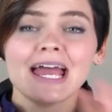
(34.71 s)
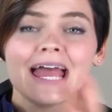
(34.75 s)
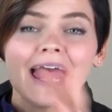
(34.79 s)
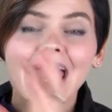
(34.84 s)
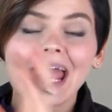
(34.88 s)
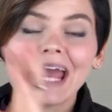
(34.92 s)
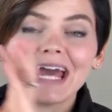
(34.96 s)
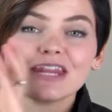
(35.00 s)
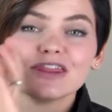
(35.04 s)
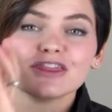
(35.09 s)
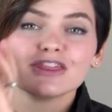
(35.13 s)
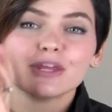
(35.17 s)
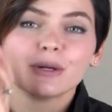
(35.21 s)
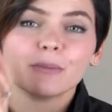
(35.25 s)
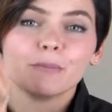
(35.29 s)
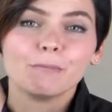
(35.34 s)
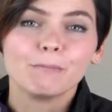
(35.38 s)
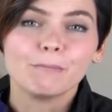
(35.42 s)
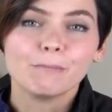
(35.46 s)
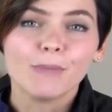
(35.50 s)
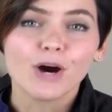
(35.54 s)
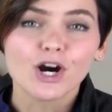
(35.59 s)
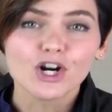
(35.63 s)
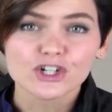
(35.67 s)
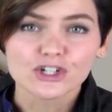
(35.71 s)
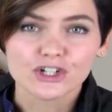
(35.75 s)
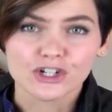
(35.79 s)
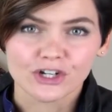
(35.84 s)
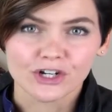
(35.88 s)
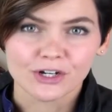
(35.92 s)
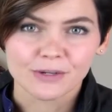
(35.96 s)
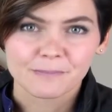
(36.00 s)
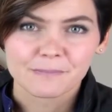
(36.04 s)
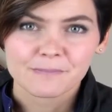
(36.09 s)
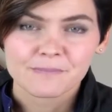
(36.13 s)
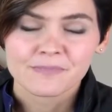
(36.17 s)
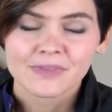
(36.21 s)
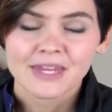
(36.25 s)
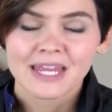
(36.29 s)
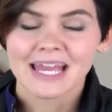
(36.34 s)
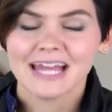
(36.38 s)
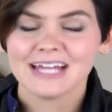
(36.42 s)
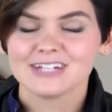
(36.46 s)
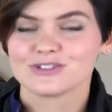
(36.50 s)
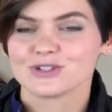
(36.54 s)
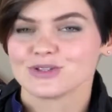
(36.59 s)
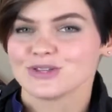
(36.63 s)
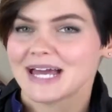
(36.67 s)
and the marker.
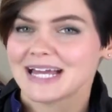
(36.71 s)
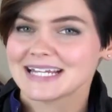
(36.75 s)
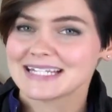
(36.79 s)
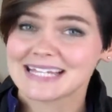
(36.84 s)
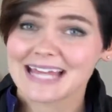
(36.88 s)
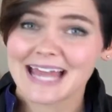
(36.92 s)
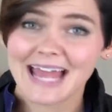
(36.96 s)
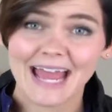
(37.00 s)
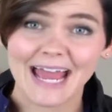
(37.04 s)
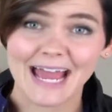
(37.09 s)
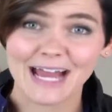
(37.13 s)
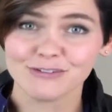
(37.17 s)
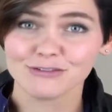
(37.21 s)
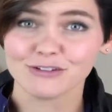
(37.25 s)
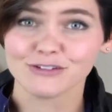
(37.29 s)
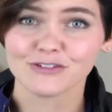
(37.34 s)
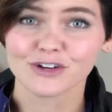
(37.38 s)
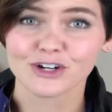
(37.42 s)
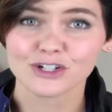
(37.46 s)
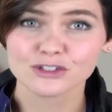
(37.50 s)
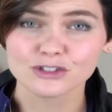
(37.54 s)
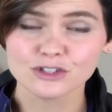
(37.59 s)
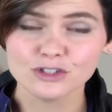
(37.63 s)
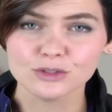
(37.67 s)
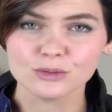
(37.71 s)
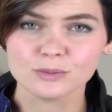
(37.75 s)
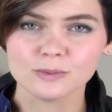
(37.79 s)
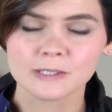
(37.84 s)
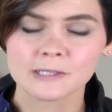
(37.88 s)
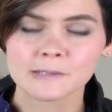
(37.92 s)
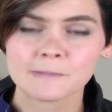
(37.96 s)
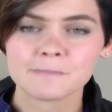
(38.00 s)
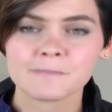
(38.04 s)
And so that's half of our loop.